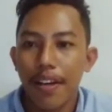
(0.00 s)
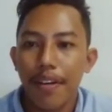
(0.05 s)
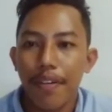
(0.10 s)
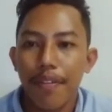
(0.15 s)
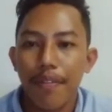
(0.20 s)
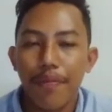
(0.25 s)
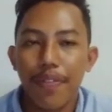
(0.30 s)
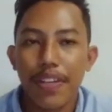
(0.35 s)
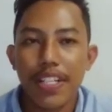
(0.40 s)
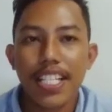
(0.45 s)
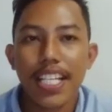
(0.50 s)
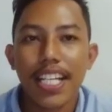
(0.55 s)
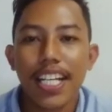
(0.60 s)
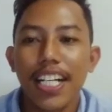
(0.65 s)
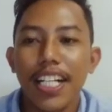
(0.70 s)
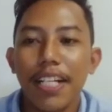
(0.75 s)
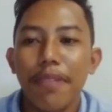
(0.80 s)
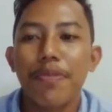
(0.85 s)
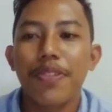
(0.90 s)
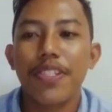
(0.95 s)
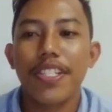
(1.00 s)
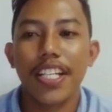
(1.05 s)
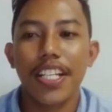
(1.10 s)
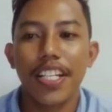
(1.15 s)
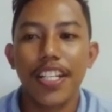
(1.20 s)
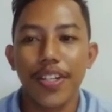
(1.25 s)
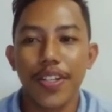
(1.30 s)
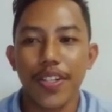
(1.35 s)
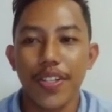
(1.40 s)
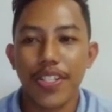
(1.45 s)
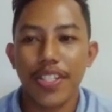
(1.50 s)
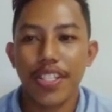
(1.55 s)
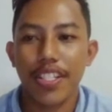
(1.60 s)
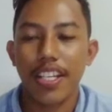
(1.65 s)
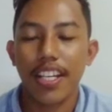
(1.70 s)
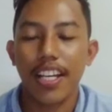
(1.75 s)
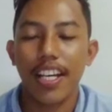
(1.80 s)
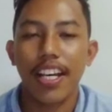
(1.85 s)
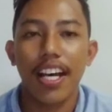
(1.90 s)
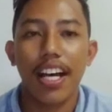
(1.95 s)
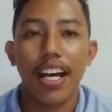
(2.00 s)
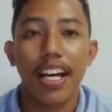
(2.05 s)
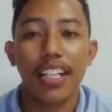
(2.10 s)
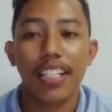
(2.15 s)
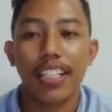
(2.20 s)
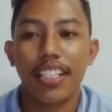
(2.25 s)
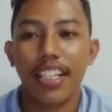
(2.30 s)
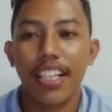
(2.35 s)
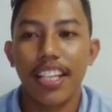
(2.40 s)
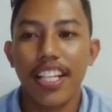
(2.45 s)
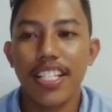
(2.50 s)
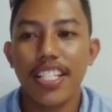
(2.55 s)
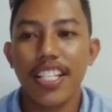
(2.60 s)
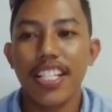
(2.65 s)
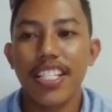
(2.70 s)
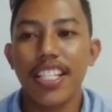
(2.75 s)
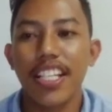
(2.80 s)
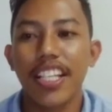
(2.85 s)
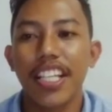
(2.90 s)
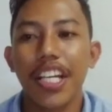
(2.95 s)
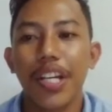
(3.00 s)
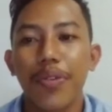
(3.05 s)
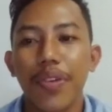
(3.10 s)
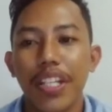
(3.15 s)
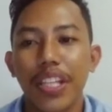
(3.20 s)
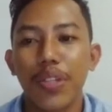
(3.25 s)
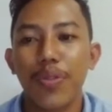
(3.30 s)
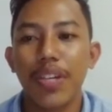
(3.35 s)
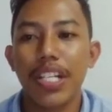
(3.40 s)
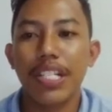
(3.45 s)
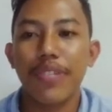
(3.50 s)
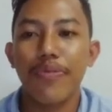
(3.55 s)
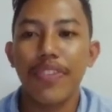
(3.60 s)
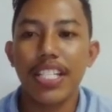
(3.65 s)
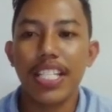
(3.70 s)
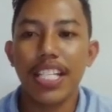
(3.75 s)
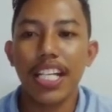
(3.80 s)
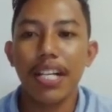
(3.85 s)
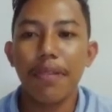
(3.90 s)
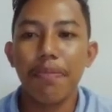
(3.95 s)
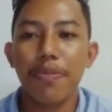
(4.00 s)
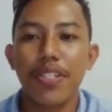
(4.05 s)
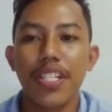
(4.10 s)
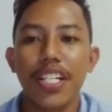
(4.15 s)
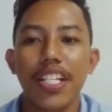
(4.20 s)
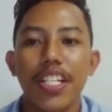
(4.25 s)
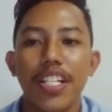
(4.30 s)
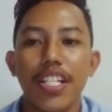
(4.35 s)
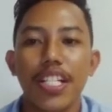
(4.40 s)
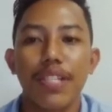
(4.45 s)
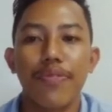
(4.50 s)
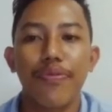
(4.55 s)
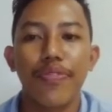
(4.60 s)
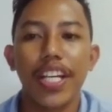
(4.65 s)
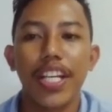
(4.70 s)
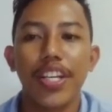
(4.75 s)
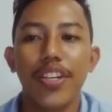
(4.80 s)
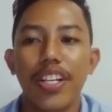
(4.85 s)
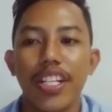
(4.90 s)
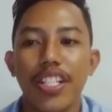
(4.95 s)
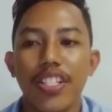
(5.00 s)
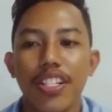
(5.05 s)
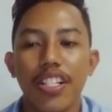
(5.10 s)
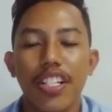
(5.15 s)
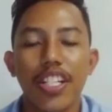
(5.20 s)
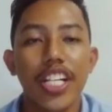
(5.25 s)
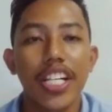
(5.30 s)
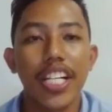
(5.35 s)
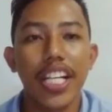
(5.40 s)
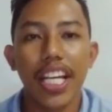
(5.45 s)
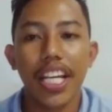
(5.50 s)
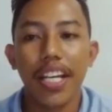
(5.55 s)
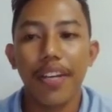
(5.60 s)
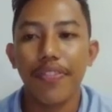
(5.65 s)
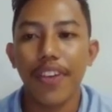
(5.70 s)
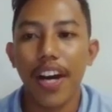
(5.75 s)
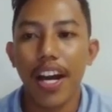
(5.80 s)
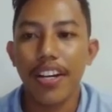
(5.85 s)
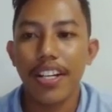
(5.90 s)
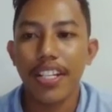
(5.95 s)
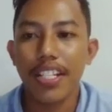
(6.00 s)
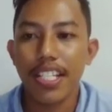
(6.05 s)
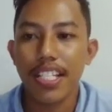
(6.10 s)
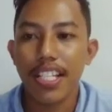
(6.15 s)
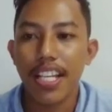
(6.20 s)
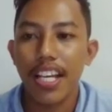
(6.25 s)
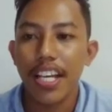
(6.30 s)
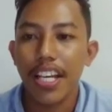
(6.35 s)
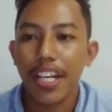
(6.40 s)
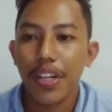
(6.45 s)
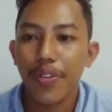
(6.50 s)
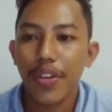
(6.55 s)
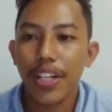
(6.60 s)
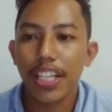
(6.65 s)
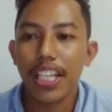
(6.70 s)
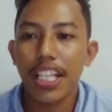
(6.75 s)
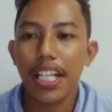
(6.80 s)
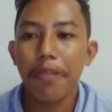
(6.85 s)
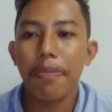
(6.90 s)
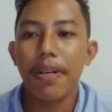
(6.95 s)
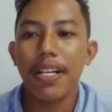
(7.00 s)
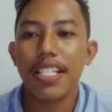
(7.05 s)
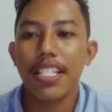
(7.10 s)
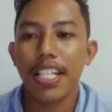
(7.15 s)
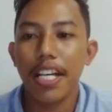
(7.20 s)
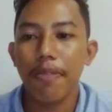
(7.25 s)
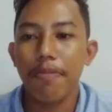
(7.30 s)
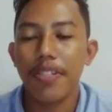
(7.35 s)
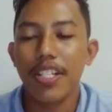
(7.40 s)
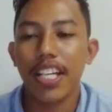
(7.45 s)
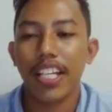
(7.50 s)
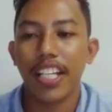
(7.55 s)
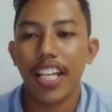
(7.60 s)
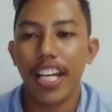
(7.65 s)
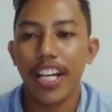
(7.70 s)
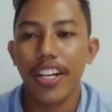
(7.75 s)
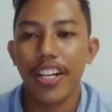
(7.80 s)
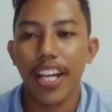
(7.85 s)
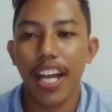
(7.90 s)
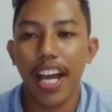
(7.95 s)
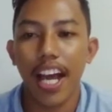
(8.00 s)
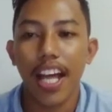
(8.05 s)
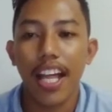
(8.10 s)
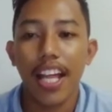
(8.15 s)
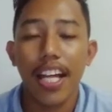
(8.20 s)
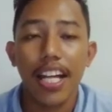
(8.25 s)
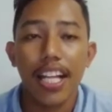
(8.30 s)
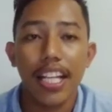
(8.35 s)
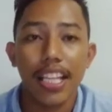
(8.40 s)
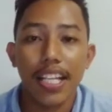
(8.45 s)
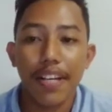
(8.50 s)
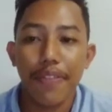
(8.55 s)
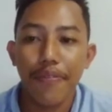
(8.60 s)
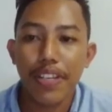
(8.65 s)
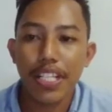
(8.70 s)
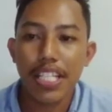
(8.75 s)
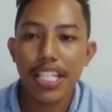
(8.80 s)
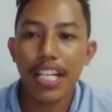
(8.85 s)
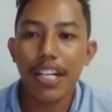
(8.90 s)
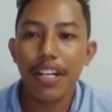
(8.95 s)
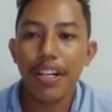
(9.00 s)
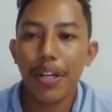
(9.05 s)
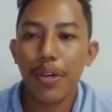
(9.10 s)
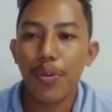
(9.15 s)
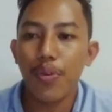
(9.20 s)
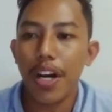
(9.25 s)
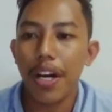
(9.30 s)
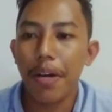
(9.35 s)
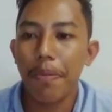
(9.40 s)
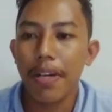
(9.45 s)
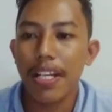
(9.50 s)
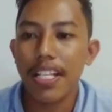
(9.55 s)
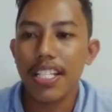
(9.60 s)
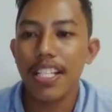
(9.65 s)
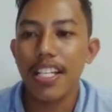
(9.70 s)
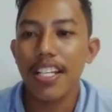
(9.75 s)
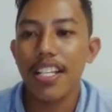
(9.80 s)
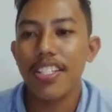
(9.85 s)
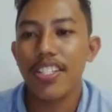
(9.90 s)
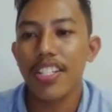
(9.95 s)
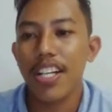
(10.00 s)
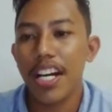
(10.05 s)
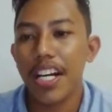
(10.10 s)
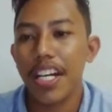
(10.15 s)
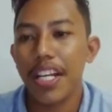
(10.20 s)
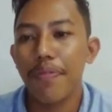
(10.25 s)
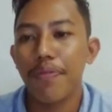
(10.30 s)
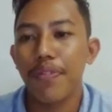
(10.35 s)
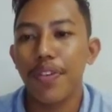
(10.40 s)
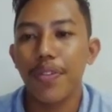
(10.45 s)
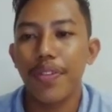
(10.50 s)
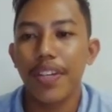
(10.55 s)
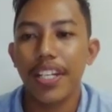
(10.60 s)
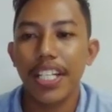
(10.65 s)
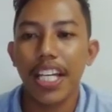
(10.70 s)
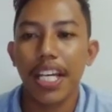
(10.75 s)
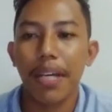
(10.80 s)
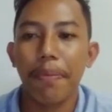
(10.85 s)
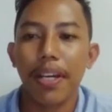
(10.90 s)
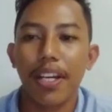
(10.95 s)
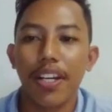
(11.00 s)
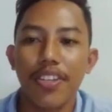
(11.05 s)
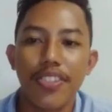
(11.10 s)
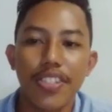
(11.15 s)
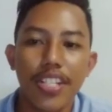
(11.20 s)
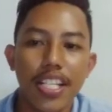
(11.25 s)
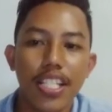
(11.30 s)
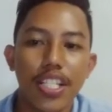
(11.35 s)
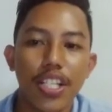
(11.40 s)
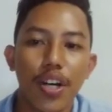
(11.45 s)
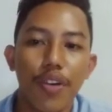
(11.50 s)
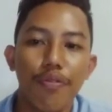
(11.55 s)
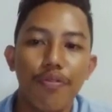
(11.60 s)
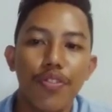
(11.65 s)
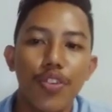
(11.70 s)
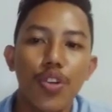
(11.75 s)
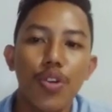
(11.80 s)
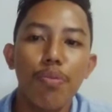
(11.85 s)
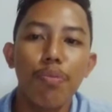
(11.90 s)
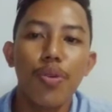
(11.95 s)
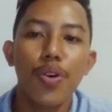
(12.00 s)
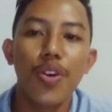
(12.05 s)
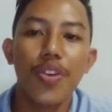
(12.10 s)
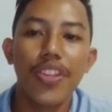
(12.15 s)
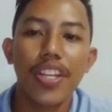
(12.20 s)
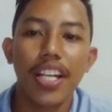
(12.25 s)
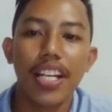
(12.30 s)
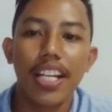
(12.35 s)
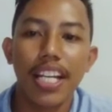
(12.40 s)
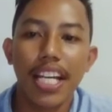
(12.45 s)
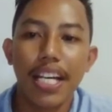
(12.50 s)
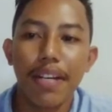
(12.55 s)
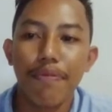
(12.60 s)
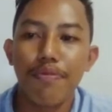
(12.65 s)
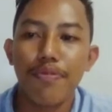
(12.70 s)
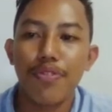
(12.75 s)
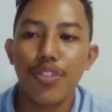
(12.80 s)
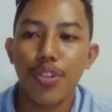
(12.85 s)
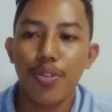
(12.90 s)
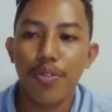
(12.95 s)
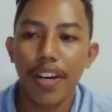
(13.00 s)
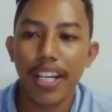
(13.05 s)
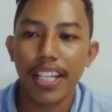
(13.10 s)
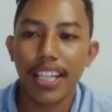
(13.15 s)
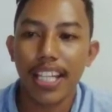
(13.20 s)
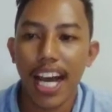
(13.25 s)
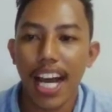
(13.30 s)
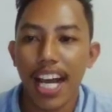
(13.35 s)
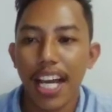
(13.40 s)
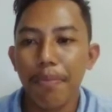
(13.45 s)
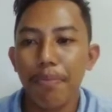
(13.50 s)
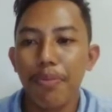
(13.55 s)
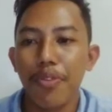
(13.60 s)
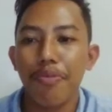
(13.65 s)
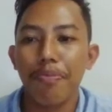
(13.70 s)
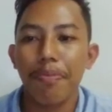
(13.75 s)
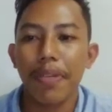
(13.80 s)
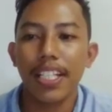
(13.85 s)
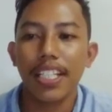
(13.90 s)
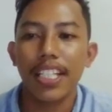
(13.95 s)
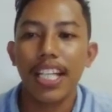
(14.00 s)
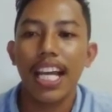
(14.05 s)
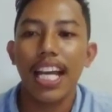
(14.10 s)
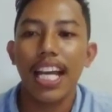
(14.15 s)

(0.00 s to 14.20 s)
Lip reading: Physical procedures. This is the degree to which physical procedures figure into learning varies greatly by subject area. The physical requirements necessary for reading may consist of no more than left to right eye movement